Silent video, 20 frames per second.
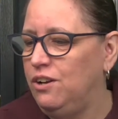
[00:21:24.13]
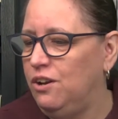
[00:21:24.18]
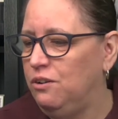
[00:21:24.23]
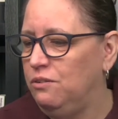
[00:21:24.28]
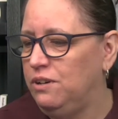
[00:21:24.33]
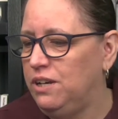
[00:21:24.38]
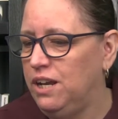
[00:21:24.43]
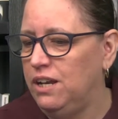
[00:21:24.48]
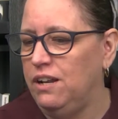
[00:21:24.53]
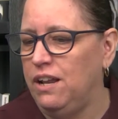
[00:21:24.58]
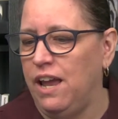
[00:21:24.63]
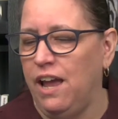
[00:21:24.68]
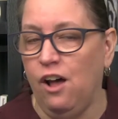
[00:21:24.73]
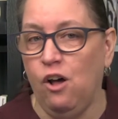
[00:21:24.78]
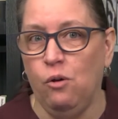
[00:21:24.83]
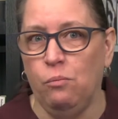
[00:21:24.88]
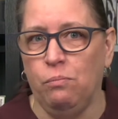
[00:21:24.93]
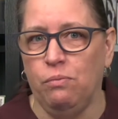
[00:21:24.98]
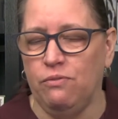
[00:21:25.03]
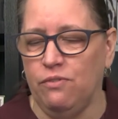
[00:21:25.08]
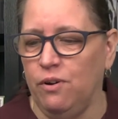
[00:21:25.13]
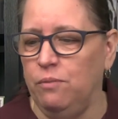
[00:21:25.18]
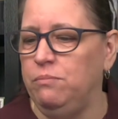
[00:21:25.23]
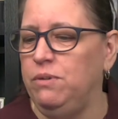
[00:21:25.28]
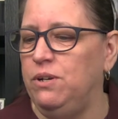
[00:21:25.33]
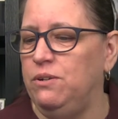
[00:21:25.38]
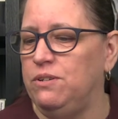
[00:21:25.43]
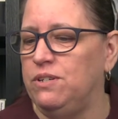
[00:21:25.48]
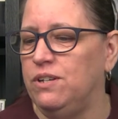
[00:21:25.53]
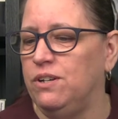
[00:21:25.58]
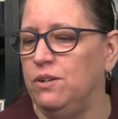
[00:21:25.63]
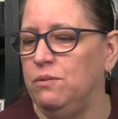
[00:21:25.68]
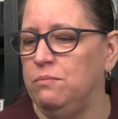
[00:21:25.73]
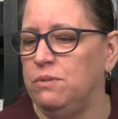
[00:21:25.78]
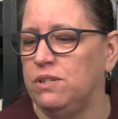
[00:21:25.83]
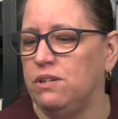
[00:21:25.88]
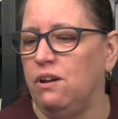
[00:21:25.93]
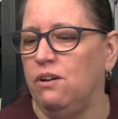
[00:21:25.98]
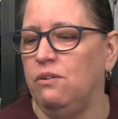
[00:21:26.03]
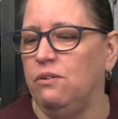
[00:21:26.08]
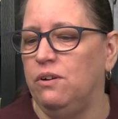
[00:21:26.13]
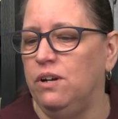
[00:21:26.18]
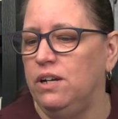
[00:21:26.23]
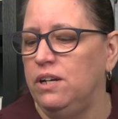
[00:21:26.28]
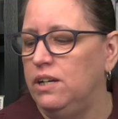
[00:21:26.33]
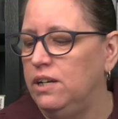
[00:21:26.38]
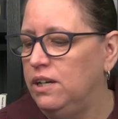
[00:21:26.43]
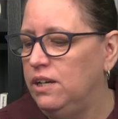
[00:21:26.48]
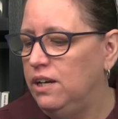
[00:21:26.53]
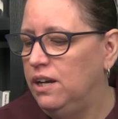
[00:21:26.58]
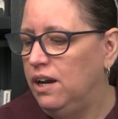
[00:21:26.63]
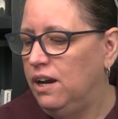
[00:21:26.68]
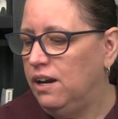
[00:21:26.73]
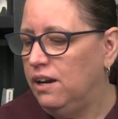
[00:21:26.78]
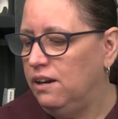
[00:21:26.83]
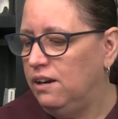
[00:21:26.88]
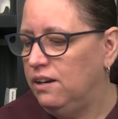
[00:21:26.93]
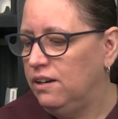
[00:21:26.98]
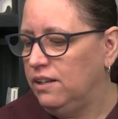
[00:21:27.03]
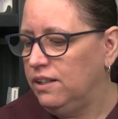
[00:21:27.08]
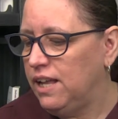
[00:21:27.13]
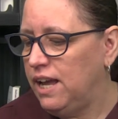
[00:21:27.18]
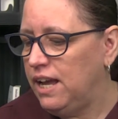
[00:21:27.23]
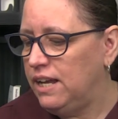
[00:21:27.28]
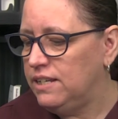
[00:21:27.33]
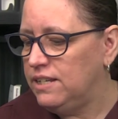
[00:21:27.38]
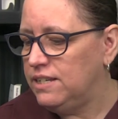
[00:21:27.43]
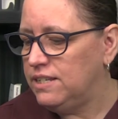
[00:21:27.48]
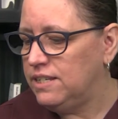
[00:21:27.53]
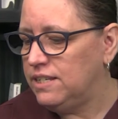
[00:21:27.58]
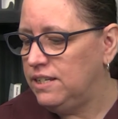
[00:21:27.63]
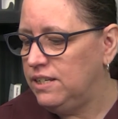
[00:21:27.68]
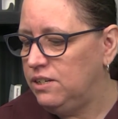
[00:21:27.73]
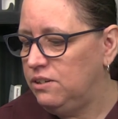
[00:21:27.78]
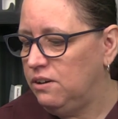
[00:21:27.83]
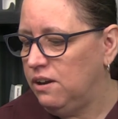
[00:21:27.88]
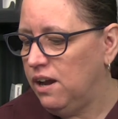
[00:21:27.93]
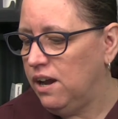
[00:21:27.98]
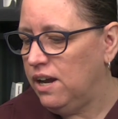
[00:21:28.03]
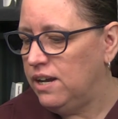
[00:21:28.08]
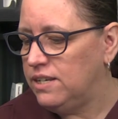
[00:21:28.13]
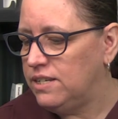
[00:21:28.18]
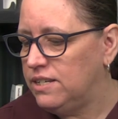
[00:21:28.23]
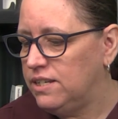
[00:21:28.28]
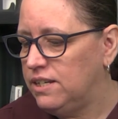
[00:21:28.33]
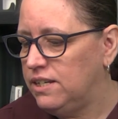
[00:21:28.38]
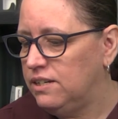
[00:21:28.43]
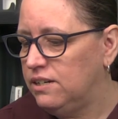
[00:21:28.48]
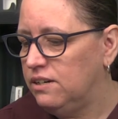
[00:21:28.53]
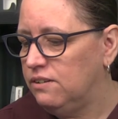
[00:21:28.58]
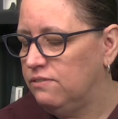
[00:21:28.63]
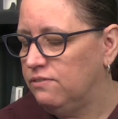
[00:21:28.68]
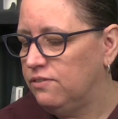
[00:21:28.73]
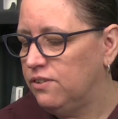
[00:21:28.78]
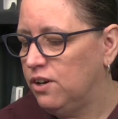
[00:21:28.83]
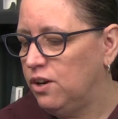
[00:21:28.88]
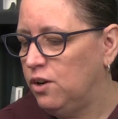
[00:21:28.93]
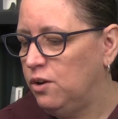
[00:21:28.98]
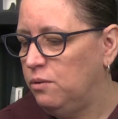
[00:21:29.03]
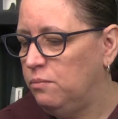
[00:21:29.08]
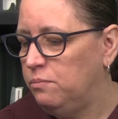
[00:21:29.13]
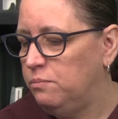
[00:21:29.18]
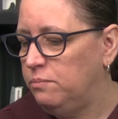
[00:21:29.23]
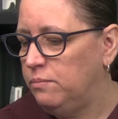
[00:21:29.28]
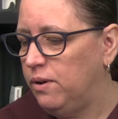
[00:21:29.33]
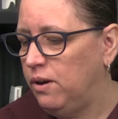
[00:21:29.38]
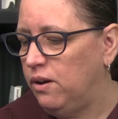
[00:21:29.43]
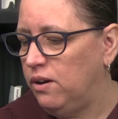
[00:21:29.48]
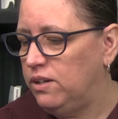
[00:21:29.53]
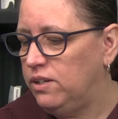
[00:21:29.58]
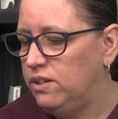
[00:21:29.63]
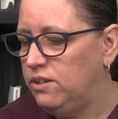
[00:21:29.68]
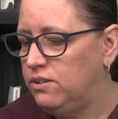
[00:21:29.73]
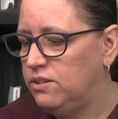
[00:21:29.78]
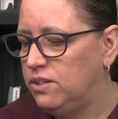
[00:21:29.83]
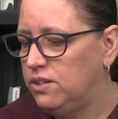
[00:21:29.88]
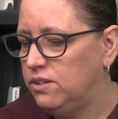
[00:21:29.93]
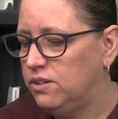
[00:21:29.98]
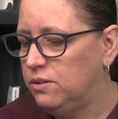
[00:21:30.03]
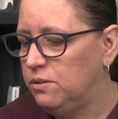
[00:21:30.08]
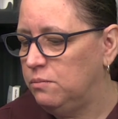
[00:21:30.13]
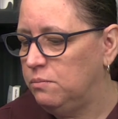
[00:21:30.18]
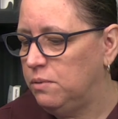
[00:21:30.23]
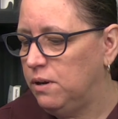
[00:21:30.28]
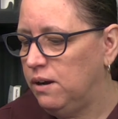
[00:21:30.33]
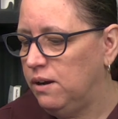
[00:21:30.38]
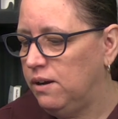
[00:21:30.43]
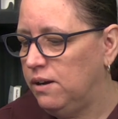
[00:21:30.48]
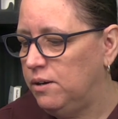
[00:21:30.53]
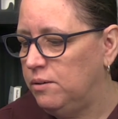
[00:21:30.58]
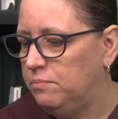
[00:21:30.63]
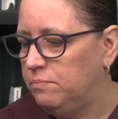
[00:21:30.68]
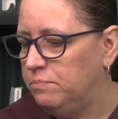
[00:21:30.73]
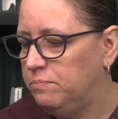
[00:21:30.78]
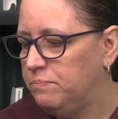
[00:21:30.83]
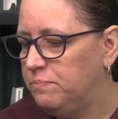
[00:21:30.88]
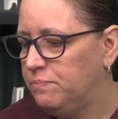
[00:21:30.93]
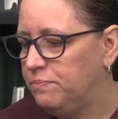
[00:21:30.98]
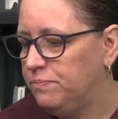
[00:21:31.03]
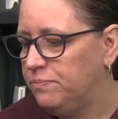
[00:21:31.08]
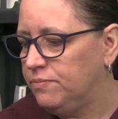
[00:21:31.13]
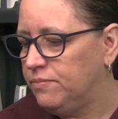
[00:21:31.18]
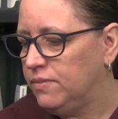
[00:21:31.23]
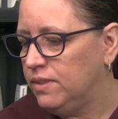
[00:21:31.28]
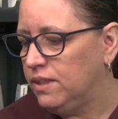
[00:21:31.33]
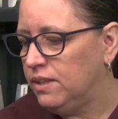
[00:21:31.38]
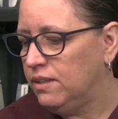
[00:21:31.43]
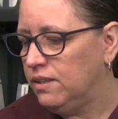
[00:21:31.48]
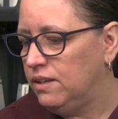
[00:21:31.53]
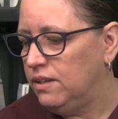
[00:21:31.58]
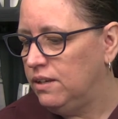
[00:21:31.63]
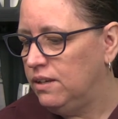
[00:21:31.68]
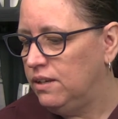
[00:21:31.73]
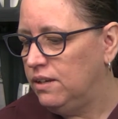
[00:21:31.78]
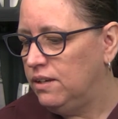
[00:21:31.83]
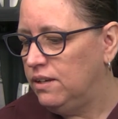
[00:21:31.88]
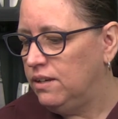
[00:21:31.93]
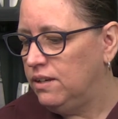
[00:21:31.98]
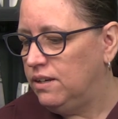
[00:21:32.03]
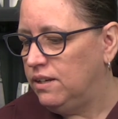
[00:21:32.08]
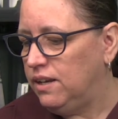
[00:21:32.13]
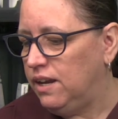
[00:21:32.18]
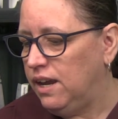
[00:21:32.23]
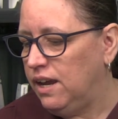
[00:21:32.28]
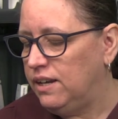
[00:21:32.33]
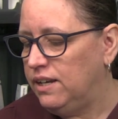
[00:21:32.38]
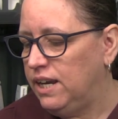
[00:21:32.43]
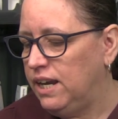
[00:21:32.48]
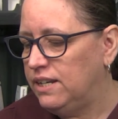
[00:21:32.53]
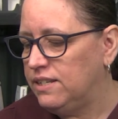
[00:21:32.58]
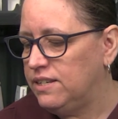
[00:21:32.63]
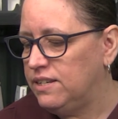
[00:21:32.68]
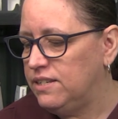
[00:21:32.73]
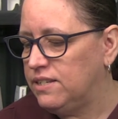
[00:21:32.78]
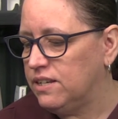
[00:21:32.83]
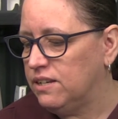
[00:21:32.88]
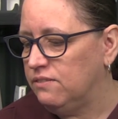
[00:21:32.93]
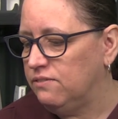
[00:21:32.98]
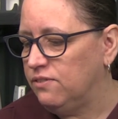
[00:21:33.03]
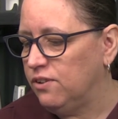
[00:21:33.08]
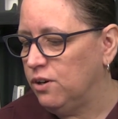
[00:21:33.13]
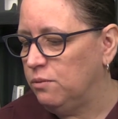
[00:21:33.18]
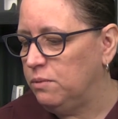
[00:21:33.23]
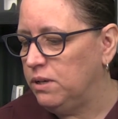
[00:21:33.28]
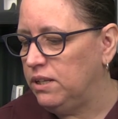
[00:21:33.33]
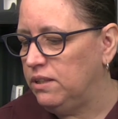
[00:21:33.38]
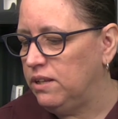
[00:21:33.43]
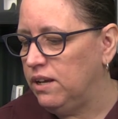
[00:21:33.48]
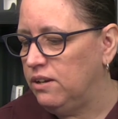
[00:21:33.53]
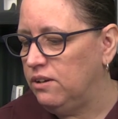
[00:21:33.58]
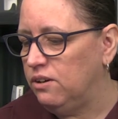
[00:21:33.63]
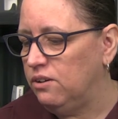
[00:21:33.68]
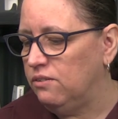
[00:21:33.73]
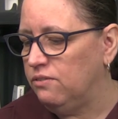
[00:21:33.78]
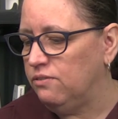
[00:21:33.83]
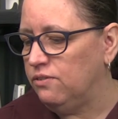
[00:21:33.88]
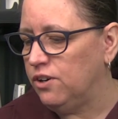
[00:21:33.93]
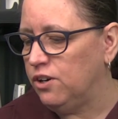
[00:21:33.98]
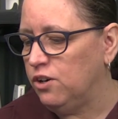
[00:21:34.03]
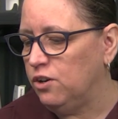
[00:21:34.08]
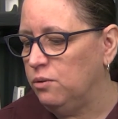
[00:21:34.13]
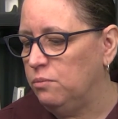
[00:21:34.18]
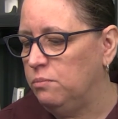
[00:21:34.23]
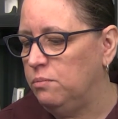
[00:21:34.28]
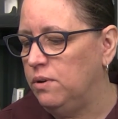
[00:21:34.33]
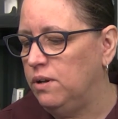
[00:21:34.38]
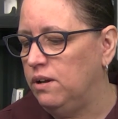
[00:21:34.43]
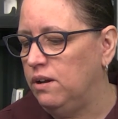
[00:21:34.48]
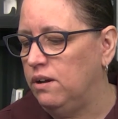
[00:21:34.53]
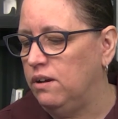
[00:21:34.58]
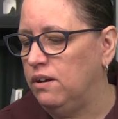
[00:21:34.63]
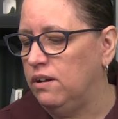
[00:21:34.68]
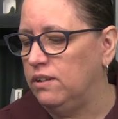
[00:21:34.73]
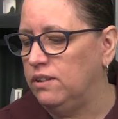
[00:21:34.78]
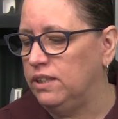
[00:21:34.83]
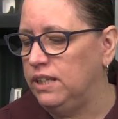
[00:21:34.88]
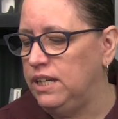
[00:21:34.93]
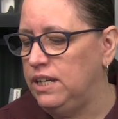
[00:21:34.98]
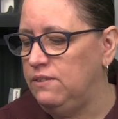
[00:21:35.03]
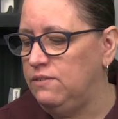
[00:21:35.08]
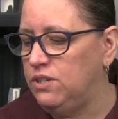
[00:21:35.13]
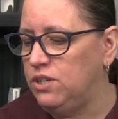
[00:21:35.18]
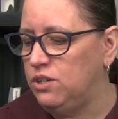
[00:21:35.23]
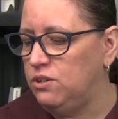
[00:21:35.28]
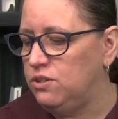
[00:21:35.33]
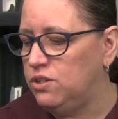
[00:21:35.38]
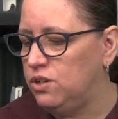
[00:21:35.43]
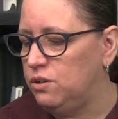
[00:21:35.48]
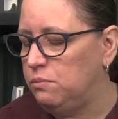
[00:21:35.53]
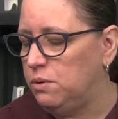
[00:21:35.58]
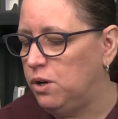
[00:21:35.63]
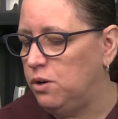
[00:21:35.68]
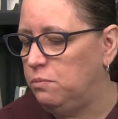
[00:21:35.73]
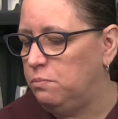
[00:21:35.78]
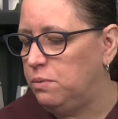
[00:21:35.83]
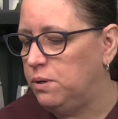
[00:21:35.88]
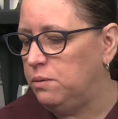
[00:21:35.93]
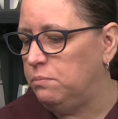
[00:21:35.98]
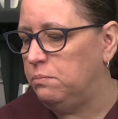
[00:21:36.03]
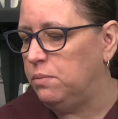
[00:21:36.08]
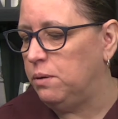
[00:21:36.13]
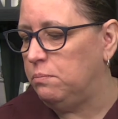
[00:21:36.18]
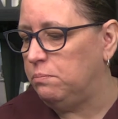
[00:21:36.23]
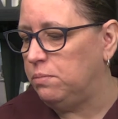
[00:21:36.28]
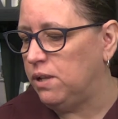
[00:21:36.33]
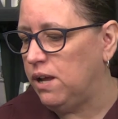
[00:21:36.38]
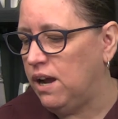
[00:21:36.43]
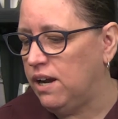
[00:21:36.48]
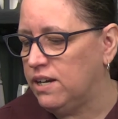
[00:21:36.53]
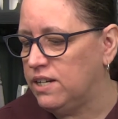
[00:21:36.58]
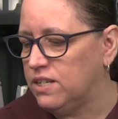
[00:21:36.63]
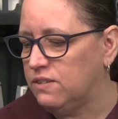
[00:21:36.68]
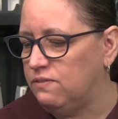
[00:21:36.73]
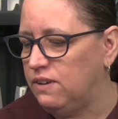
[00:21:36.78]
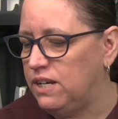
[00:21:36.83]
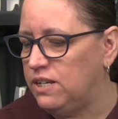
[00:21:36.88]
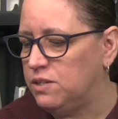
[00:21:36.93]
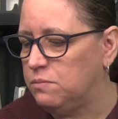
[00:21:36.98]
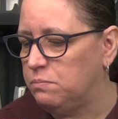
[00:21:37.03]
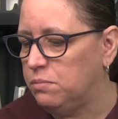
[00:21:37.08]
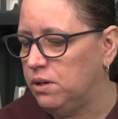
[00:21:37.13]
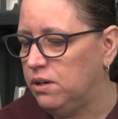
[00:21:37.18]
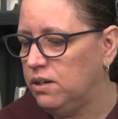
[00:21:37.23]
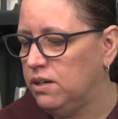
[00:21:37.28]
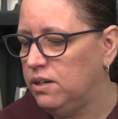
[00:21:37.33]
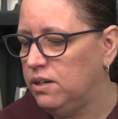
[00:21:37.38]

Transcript: get help from YouTube. So glad to see you guys here on YouTube. Yeah, Nancy's confirming that her firm leaves YouTube open but blocks Facebook.